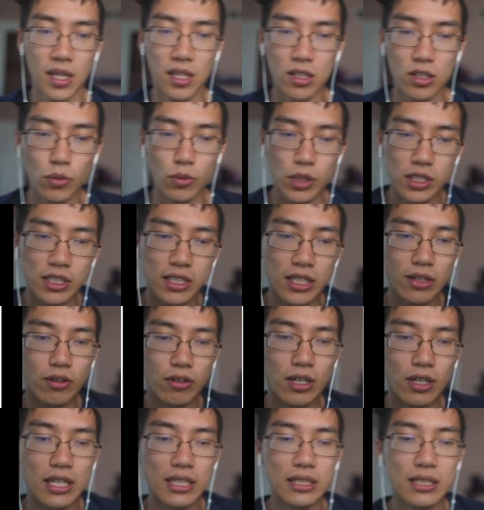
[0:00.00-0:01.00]
So what
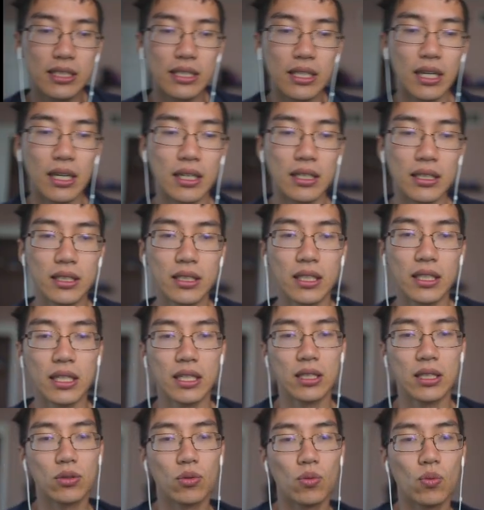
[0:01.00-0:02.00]
synchronized does
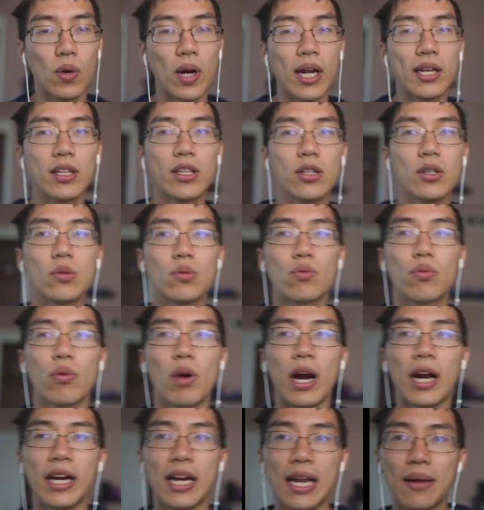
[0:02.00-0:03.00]
is when you
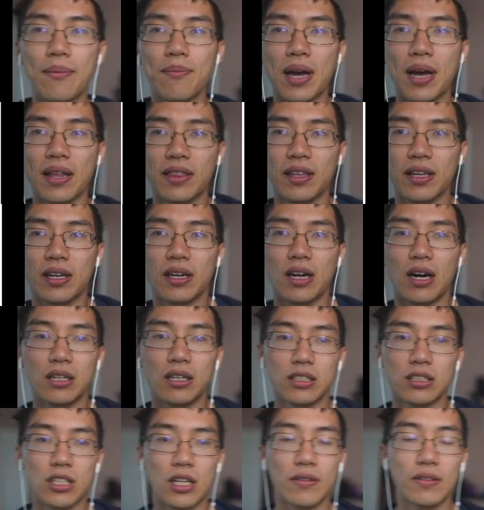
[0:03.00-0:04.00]
write a method on
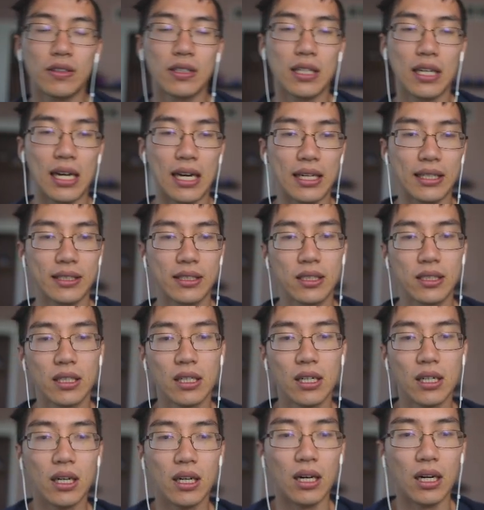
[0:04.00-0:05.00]
a Java class,
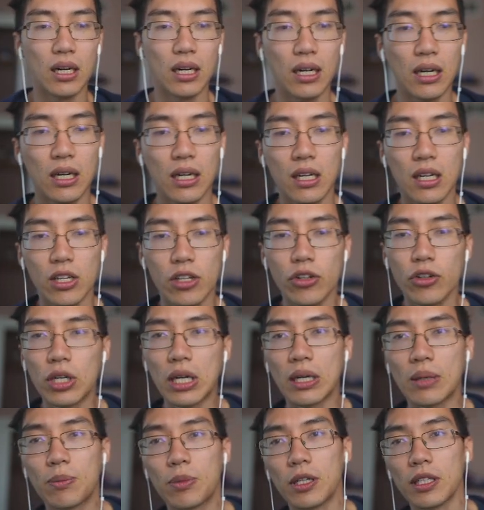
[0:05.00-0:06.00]
you
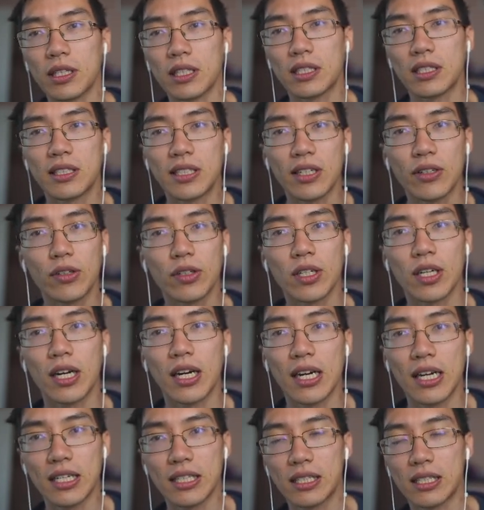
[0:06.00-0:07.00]
can put this
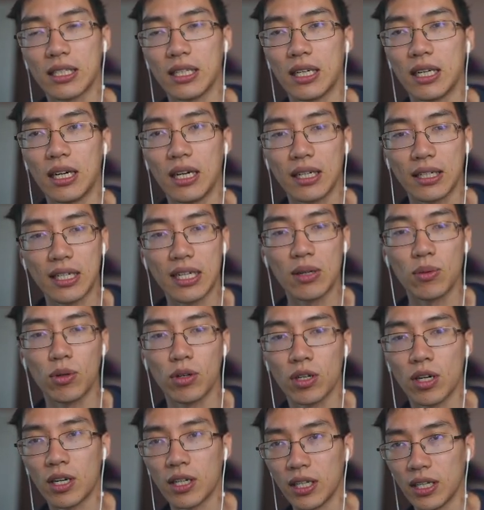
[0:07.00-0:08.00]
synchronized
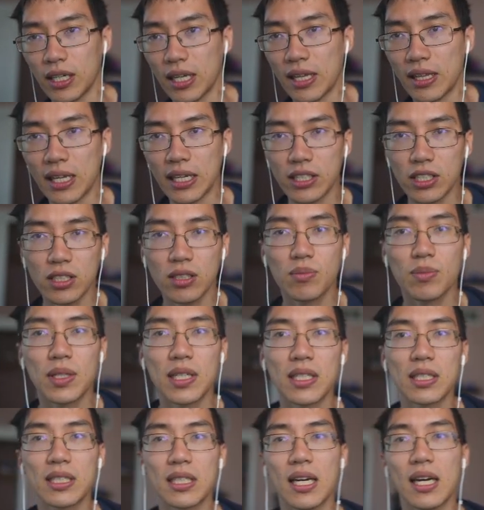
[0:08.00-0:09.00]
keyword on it. And that just
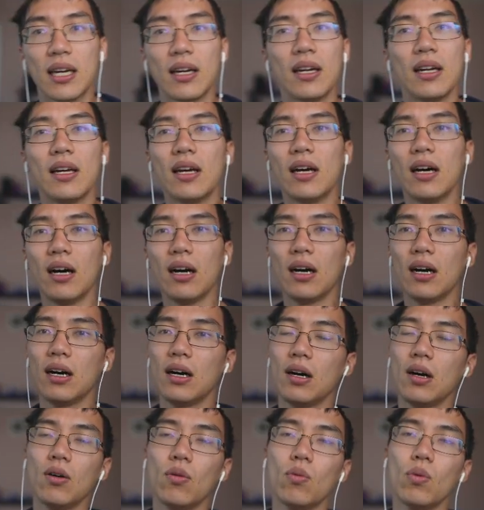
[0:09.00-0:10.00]
means that
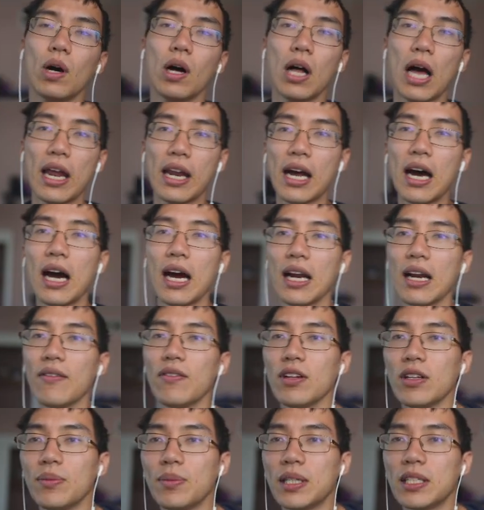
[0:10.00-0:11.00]
well, at a high
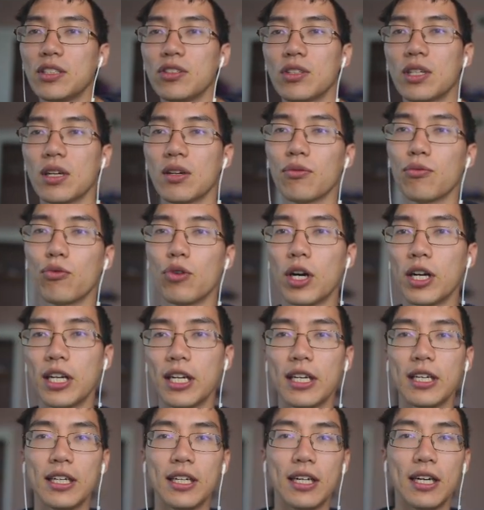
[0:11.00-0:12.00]
level, it means you can run
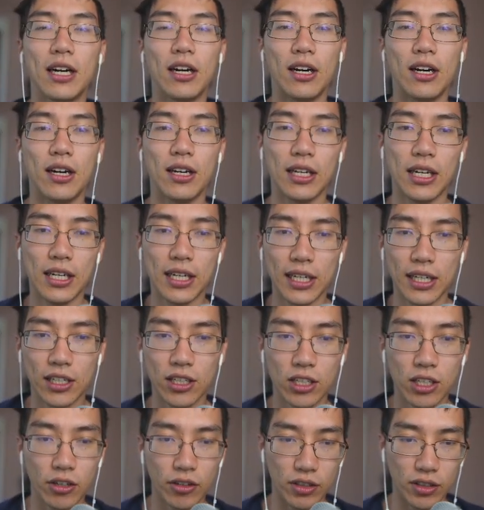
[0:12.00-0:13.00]
it in a
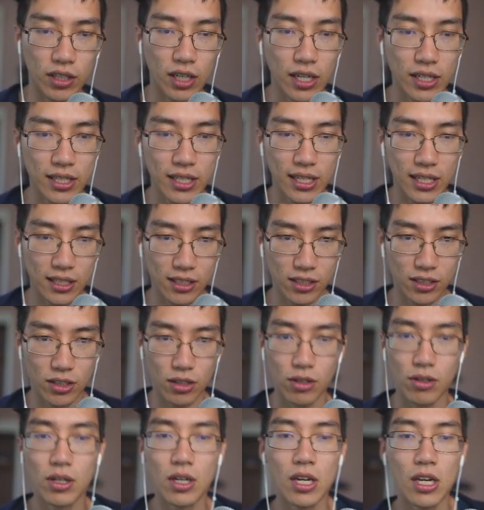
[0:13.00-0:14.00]
concurrent context.
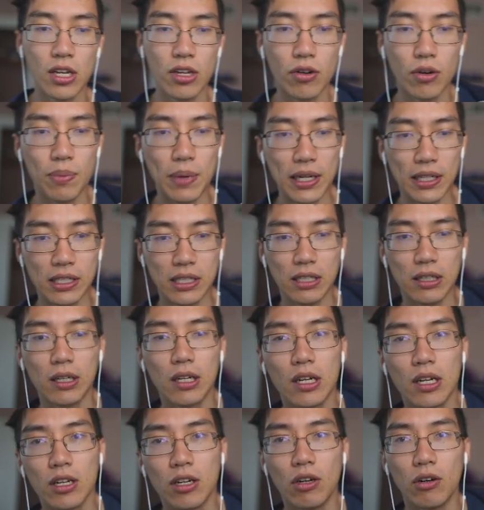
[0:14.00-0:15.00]
So you would basically,
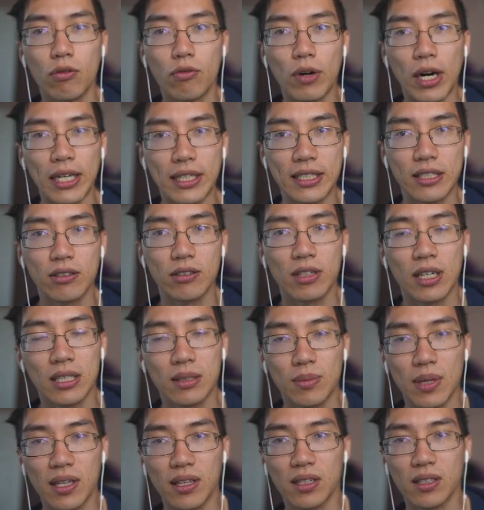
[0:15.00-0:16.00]
write synchronized
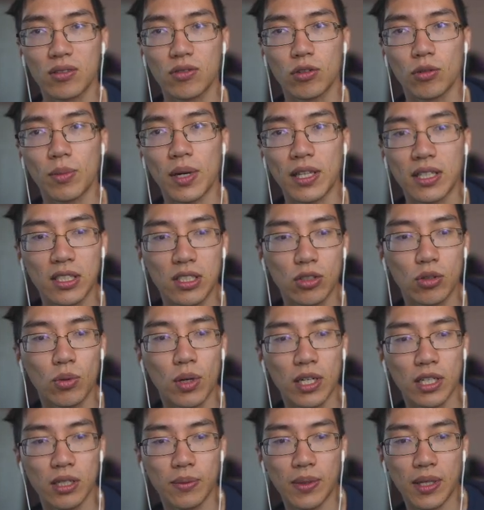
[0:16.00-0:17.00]
methods for methods you
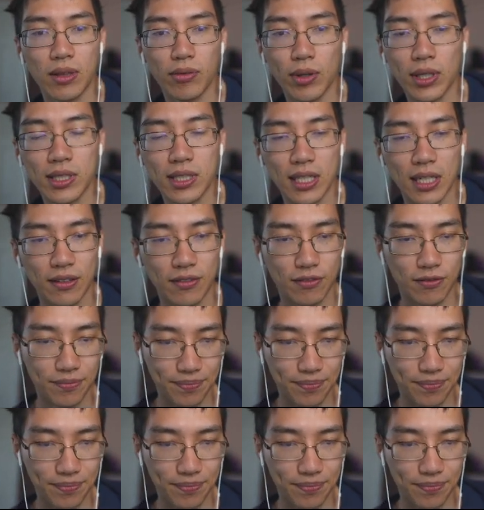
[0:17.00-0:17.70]
want it to be thread safe.